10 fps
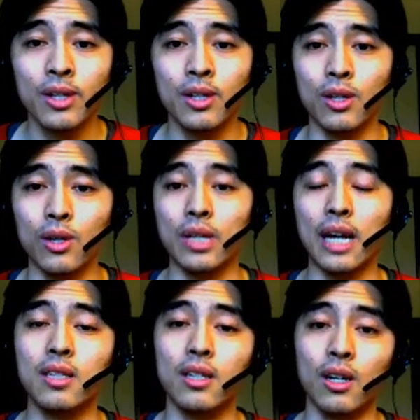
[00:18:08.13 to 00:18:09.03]
You know,
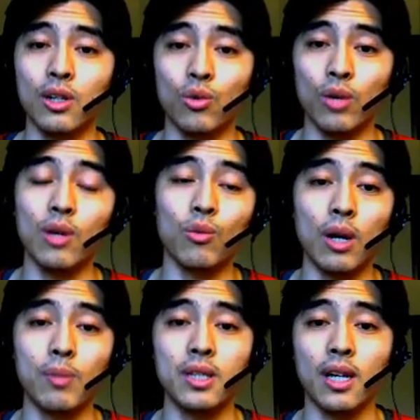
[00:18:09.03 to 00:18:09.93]
that's a great
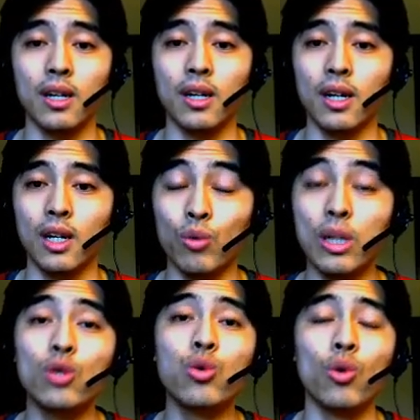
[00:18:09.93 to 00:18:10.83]
website, a uh,
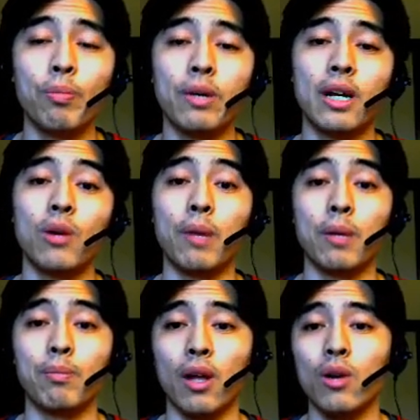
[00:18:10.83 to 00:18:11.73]
great tool put out by
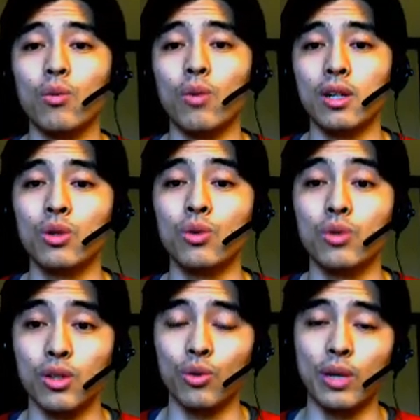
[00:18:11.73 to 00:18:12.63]
Block One, who's
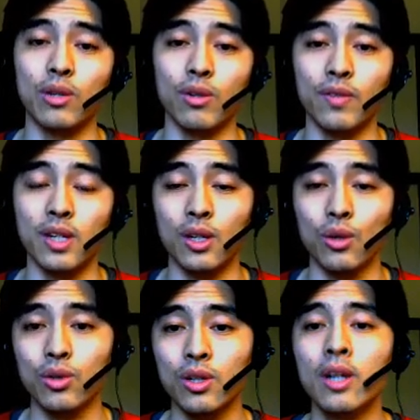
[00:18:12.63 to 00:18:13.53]
the creator of
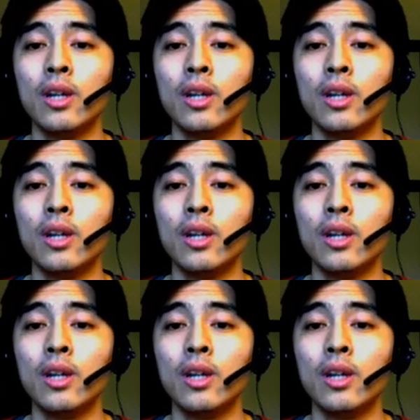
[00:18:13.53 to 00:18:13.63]
EOS.